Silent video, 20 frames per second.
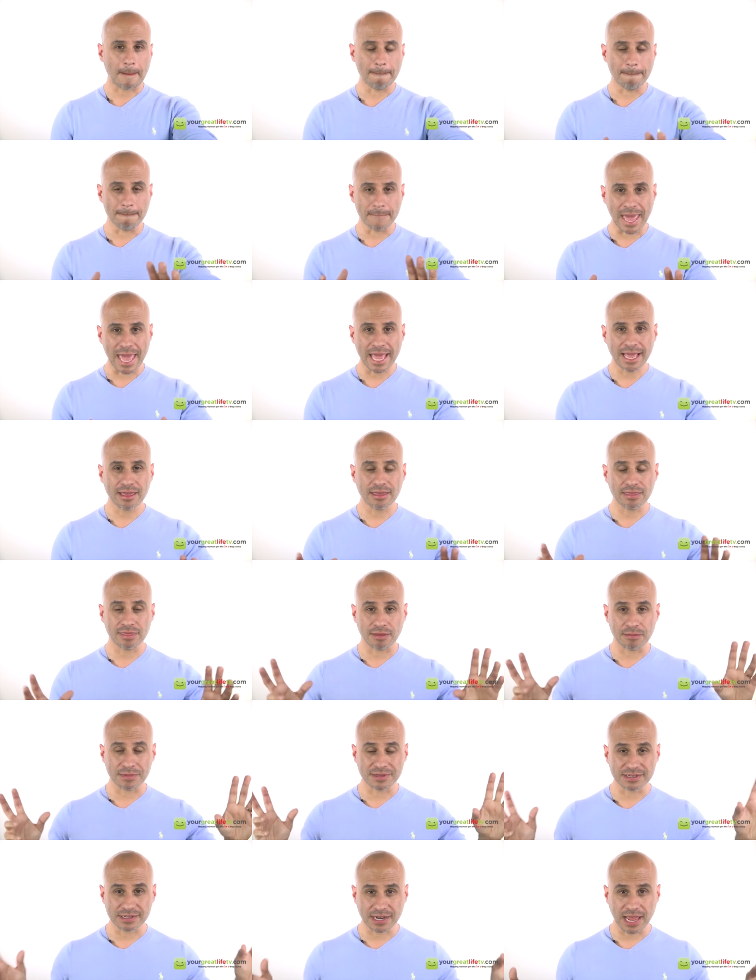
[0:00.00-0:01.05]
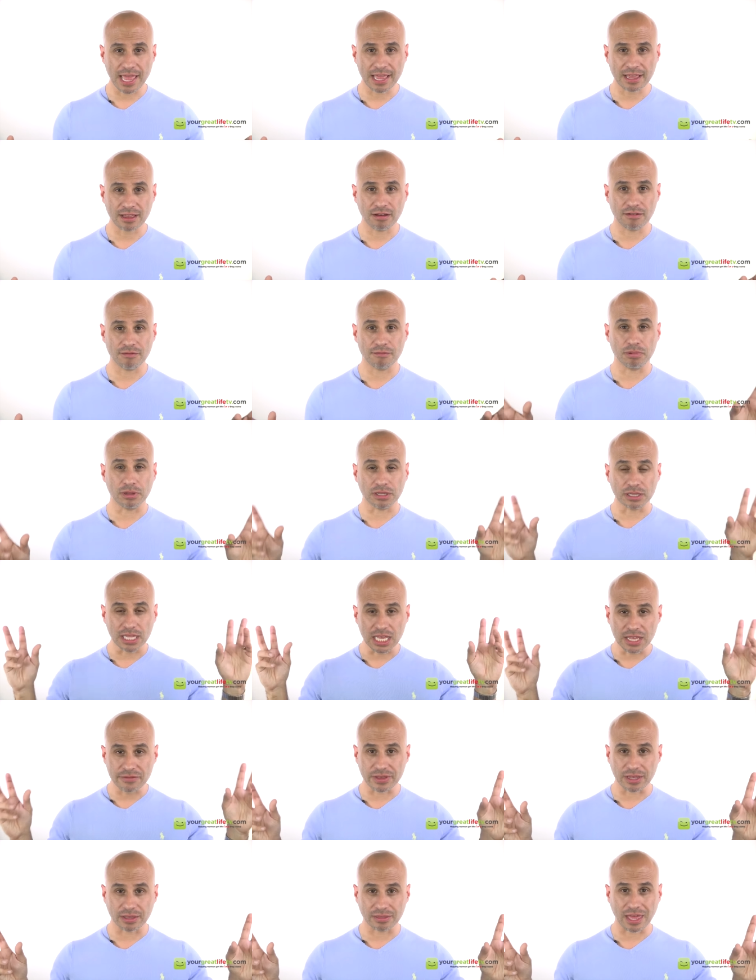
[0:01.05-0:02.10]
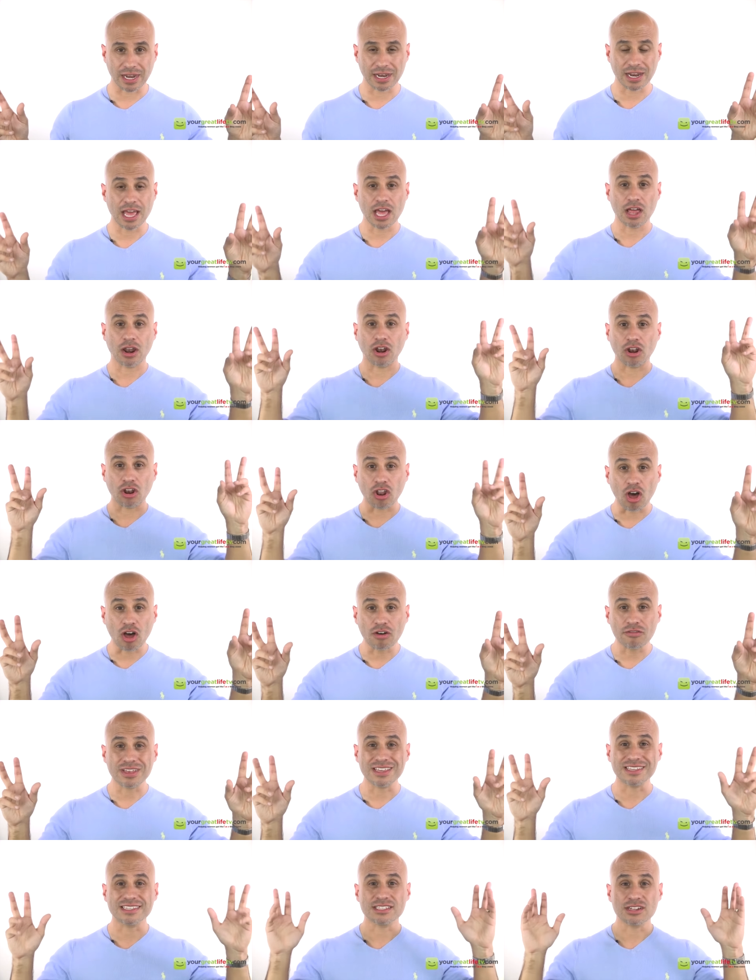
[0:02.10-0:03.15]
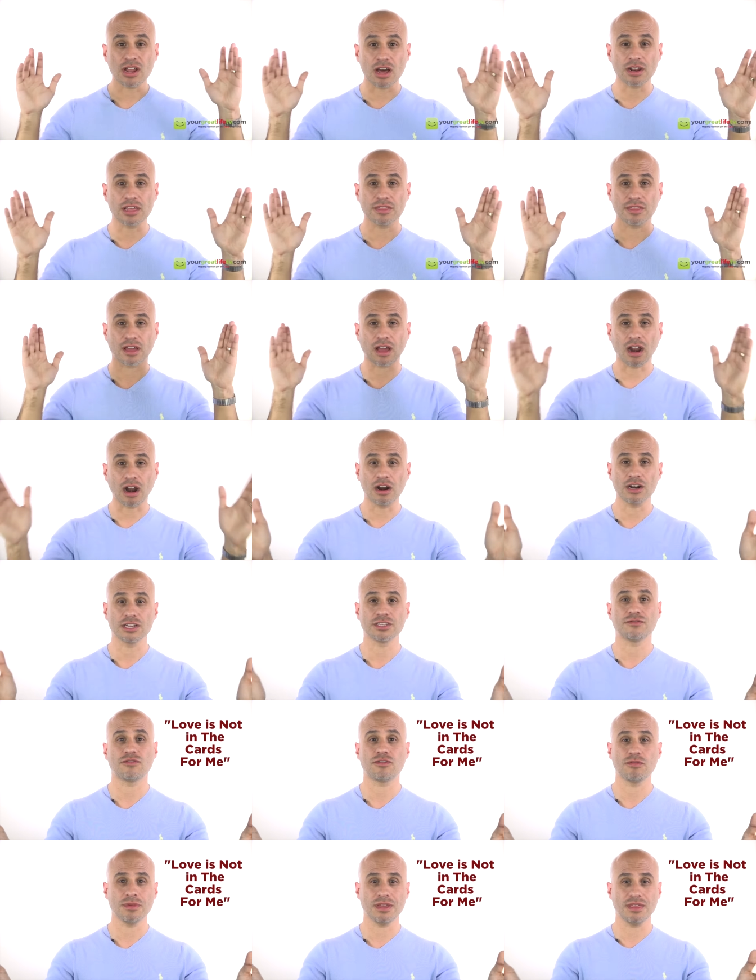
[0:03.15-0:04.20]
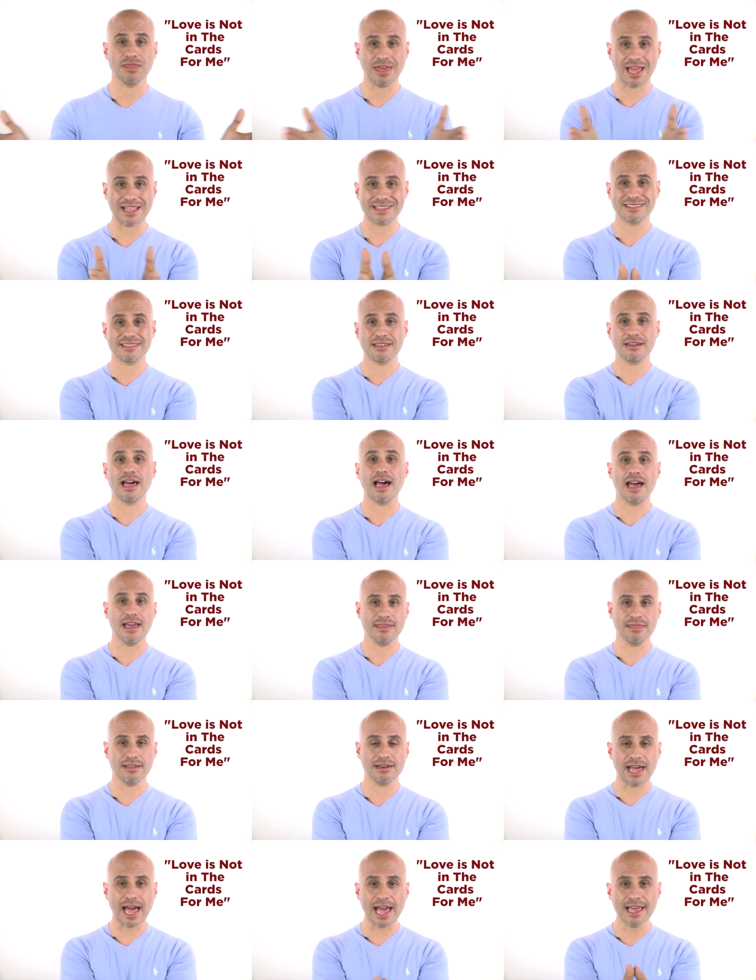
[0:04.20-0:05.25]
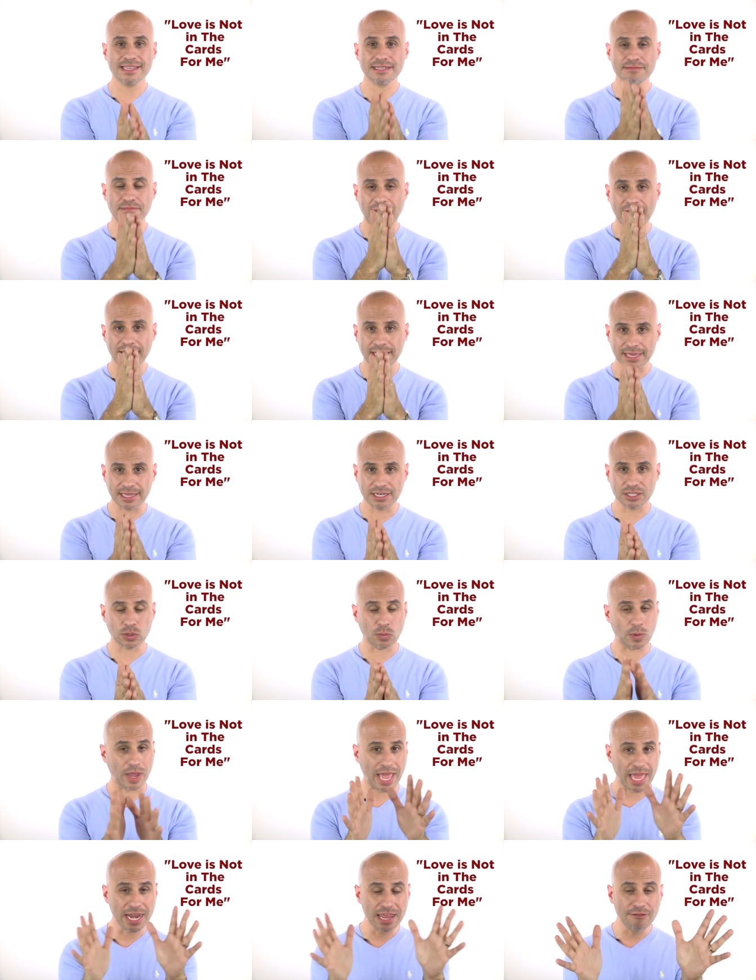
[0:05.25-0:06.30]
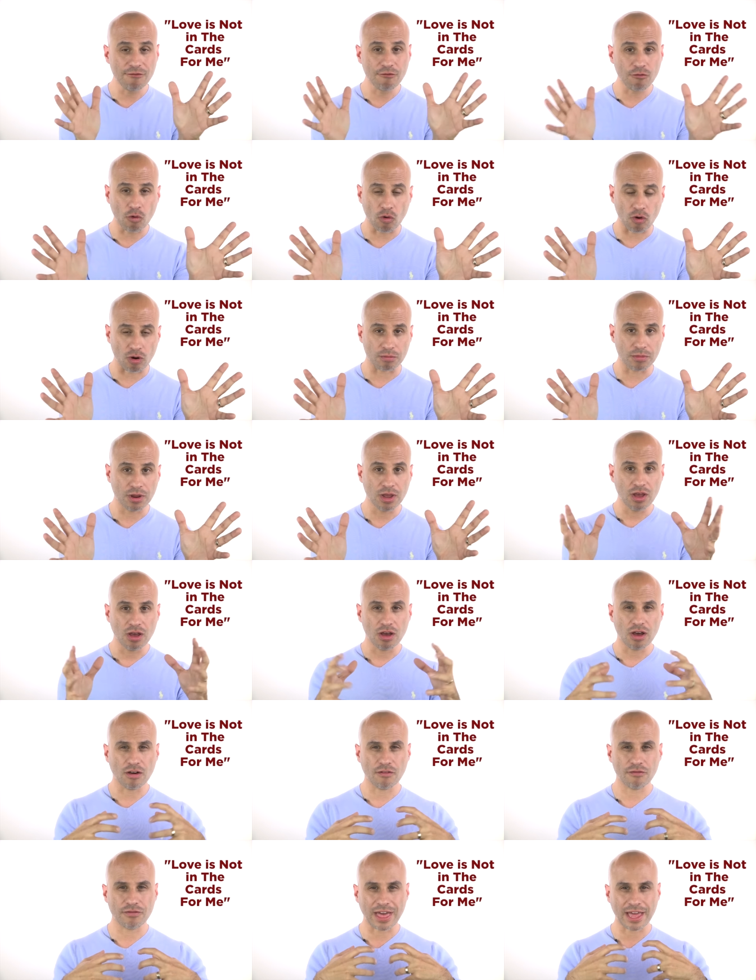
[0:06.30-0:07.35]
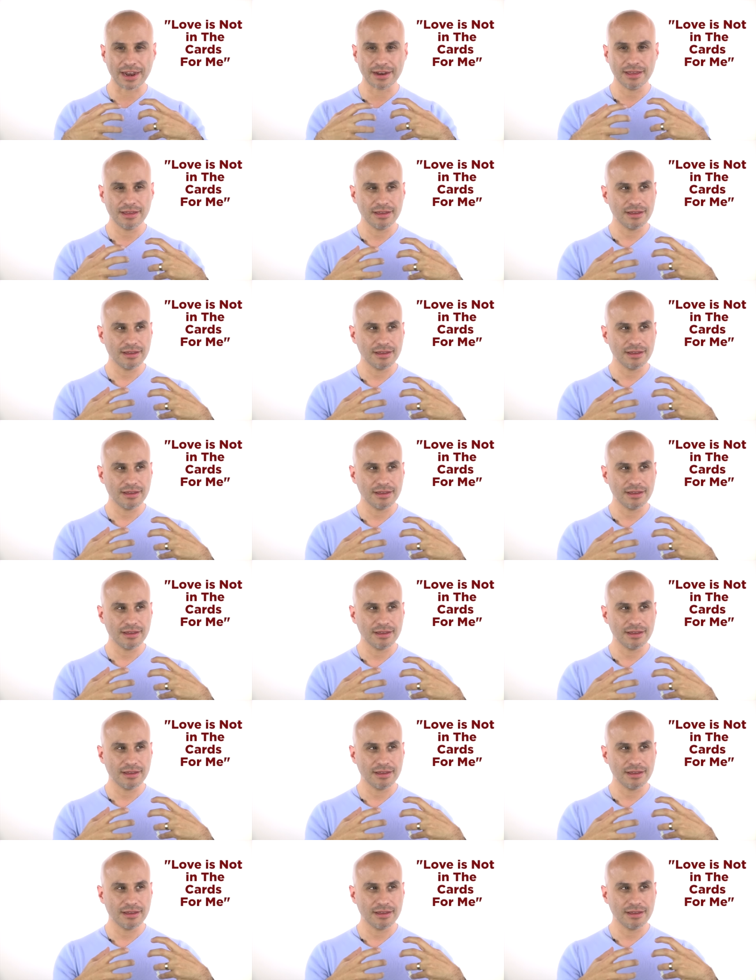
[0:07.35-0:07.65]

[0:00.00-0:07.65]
make the mistake of believing that love is not in the cards for me. That's the lie. The lie is buying into any form of that